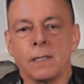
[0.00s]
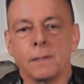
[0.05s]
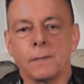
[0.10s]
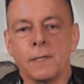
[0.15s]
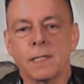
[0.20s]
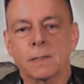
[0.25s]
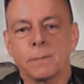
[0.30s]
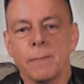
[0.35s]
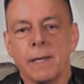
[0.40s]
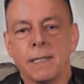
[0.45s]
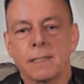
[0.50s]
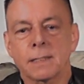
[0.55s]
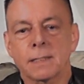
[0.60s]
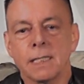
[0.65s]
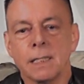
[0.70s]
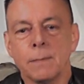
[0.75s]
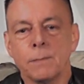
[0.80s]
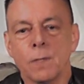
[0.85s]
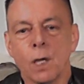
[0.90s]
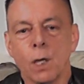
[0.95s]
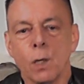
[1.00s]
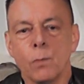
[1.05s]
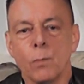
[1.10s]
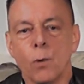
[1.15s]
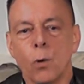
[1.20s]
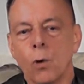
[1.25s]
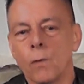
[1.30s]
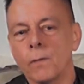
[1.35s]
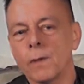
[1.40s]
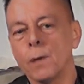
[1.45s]
This may seem no
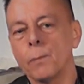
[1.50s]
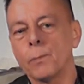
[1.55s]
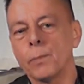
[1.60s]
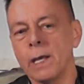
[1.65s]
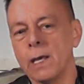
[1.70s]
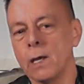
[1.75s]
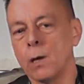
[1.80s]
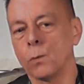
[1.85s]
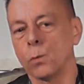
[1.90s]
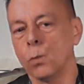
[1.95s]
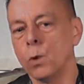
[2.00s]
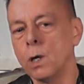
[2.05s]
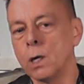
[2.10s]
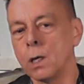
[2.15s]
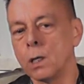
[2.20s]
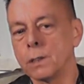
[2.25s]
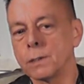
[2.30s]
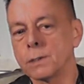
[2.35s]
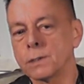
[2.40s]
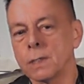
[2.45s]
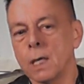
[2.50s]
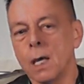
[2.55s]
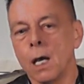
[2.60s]
more than a play on words,